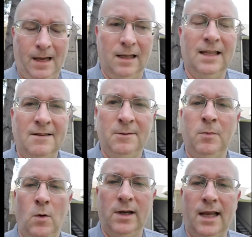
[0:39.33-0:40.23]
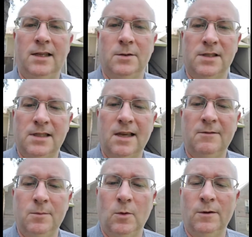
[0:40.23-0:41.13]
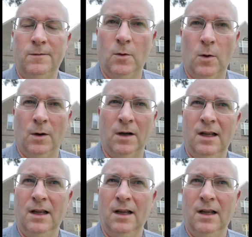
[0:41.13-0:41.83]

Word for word: 11.8 to a 7.4.